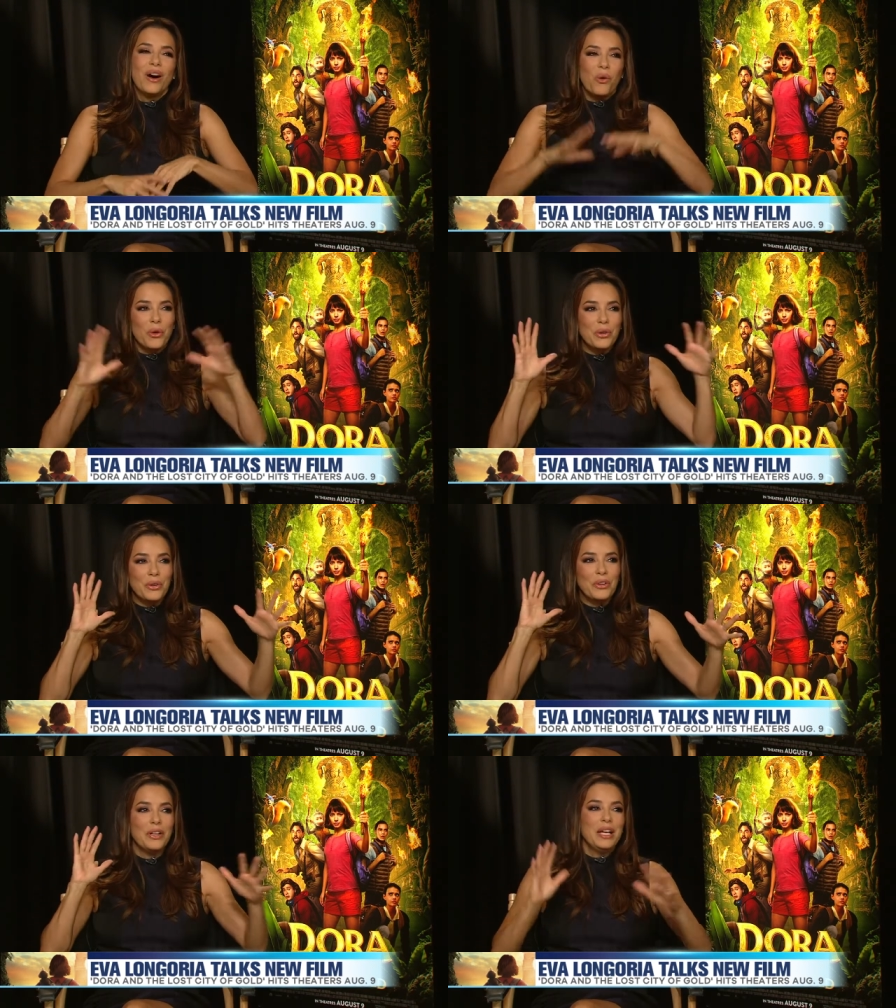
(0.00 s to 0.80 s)

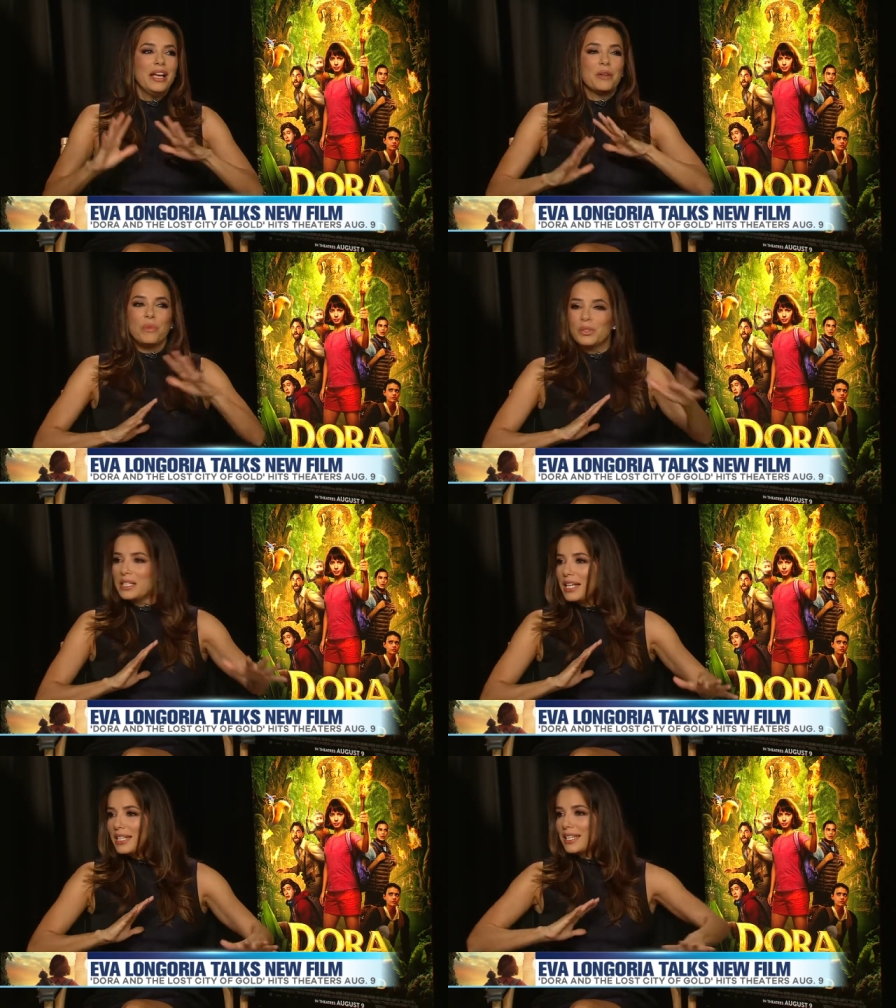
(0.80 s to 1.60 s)
order and
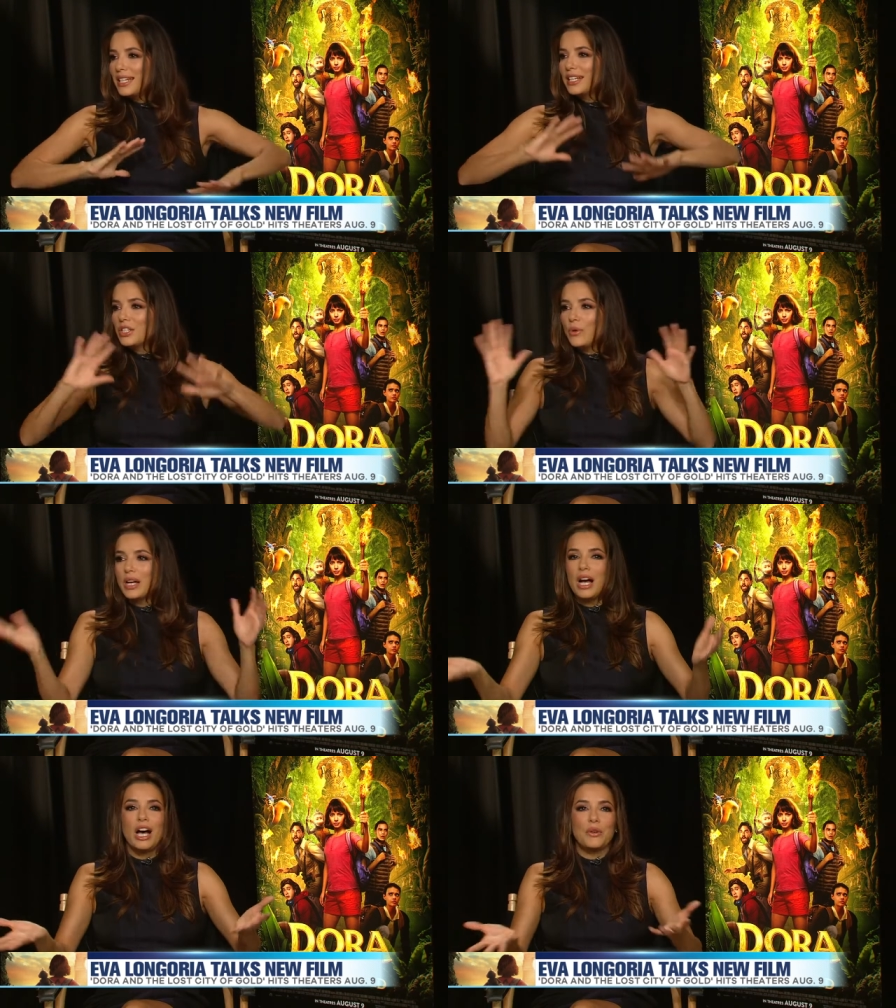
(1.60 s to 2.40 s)
multitasking and
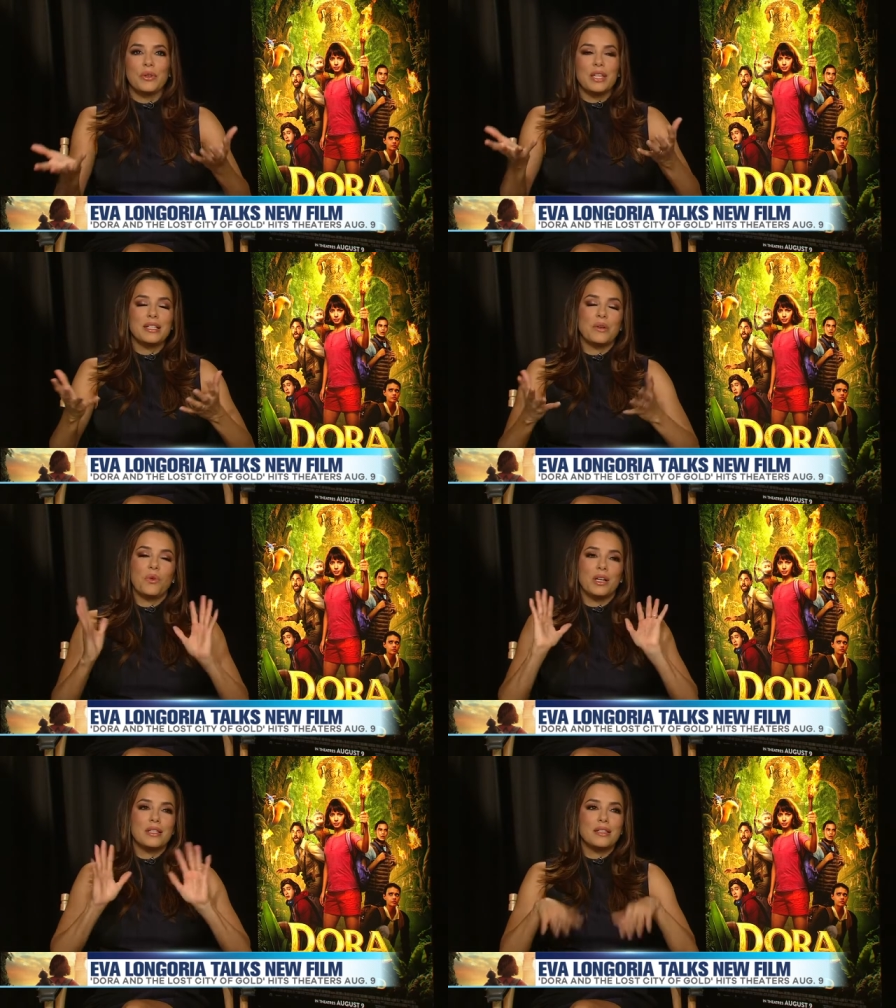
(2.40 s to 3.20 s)
doing a hundred things at
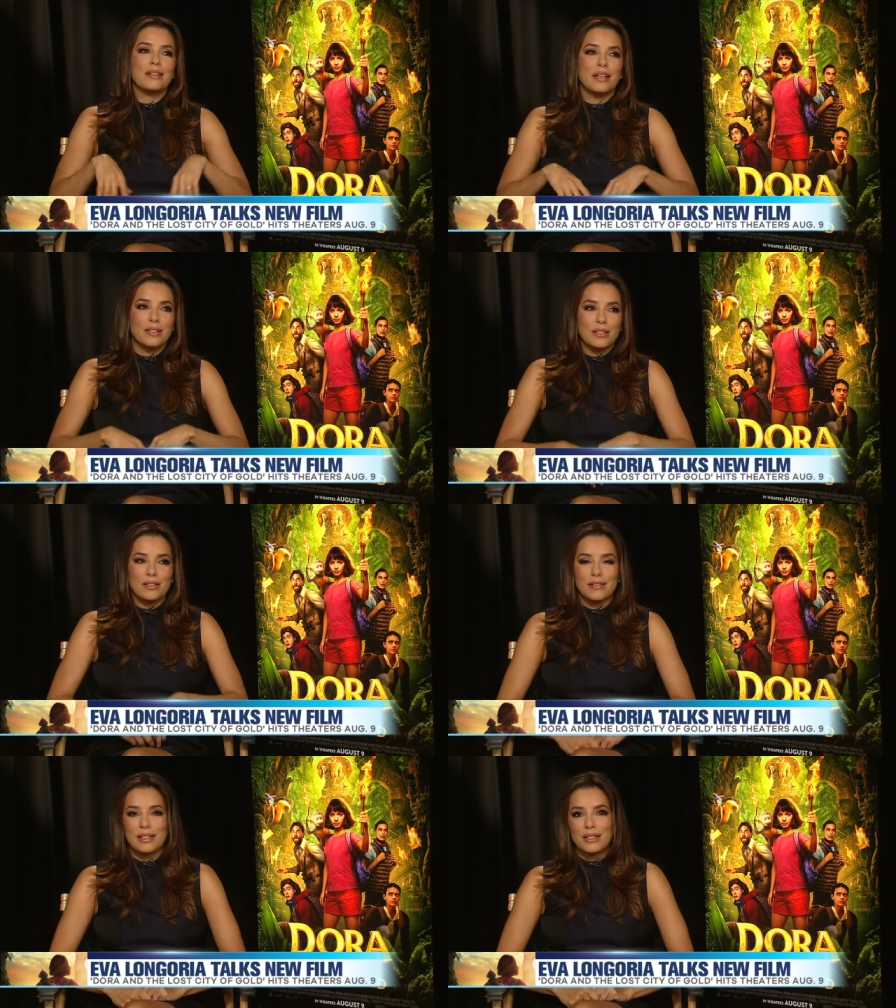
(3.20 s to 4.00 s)
once
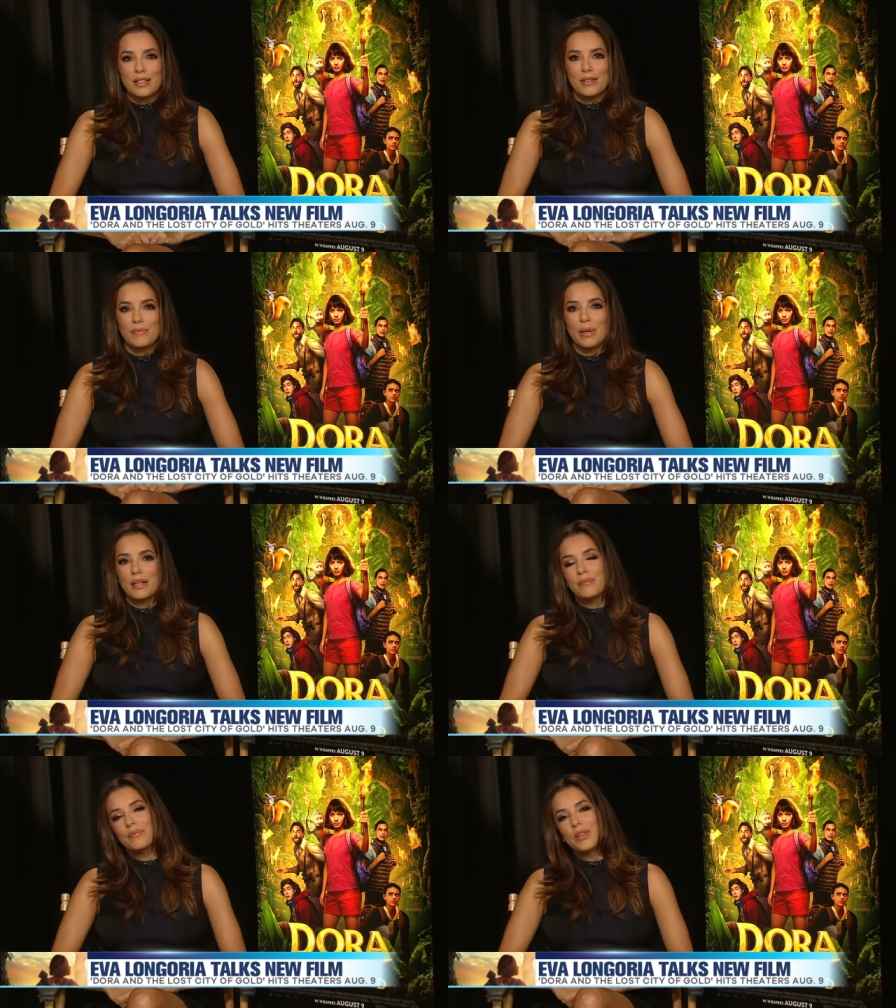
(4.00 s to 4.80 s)
that's that's
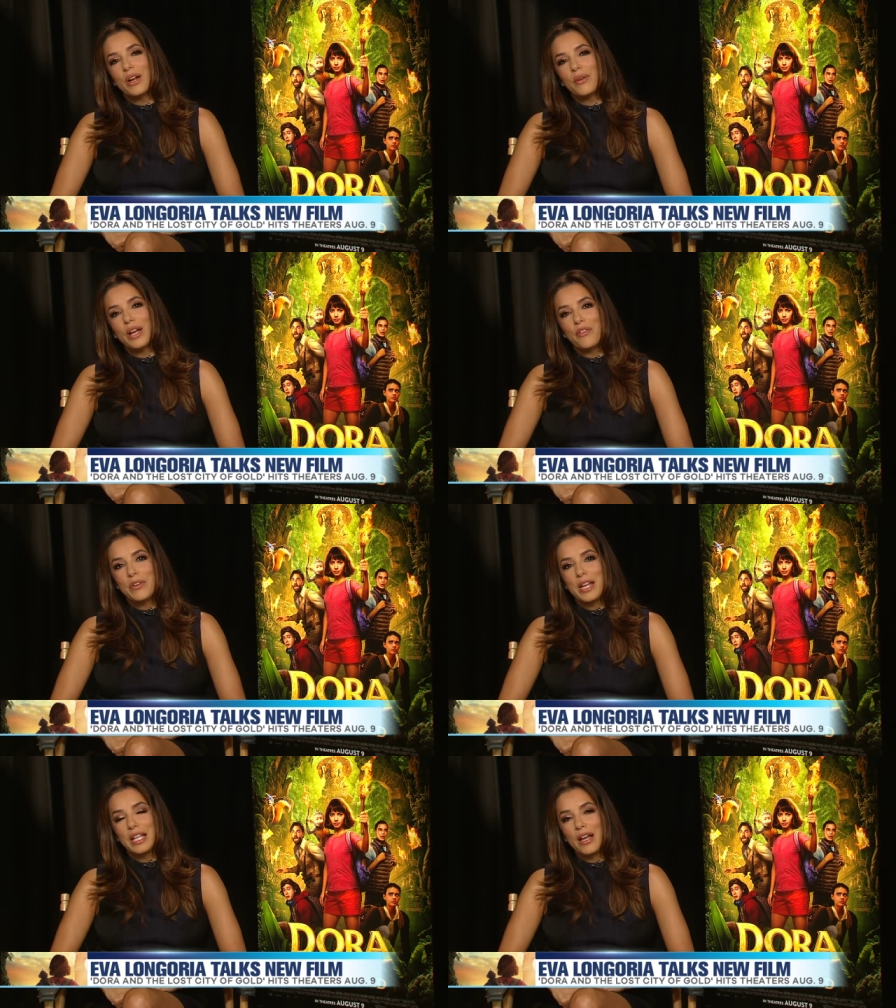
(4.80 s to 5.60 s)
my you know
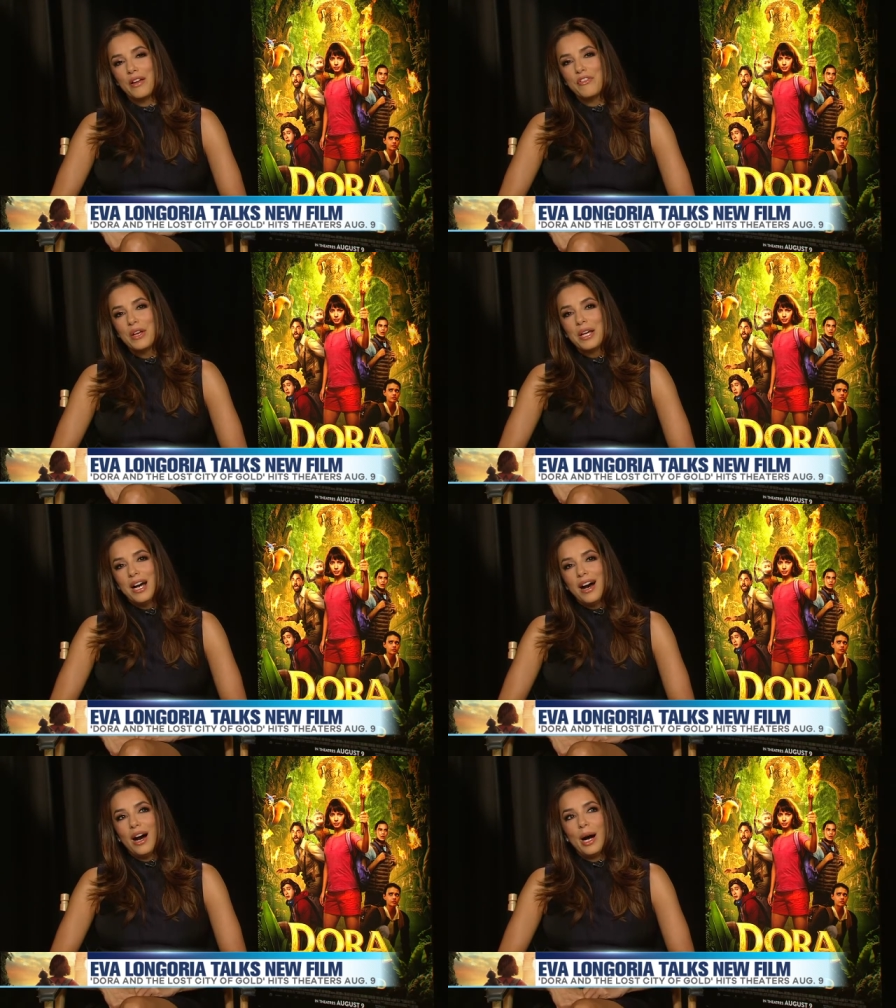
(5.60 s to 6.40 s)
everyday life
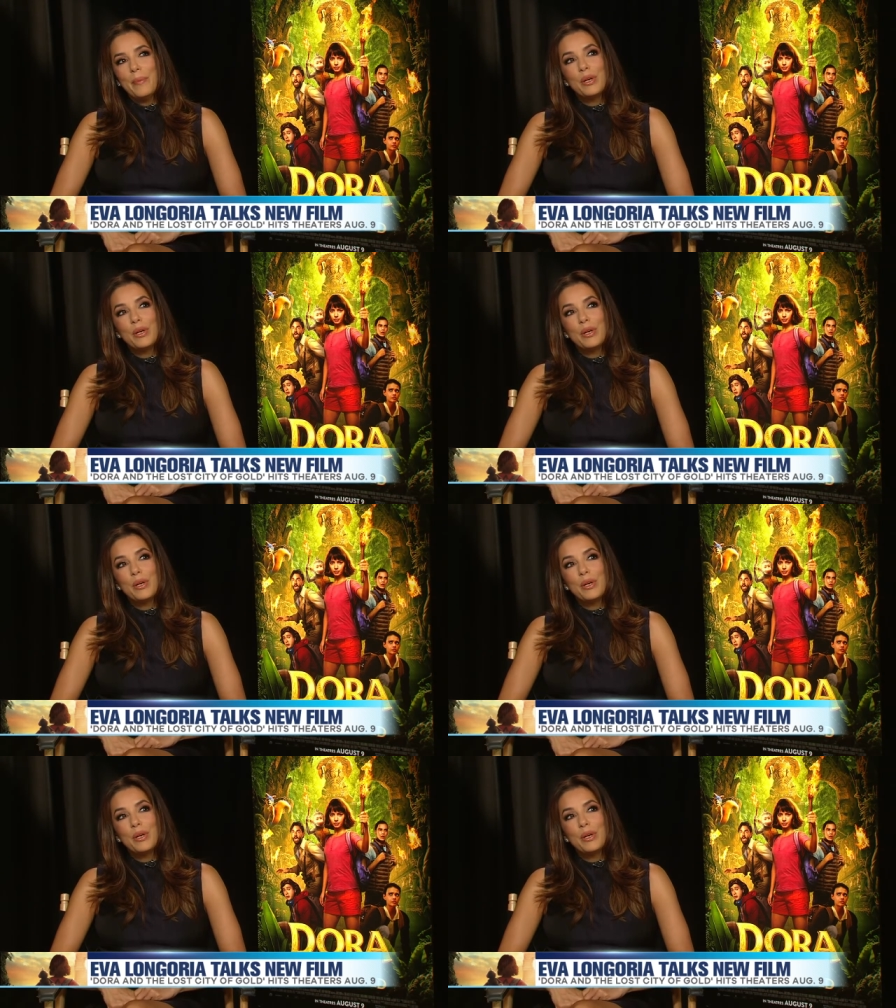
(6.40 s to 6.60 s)
well um,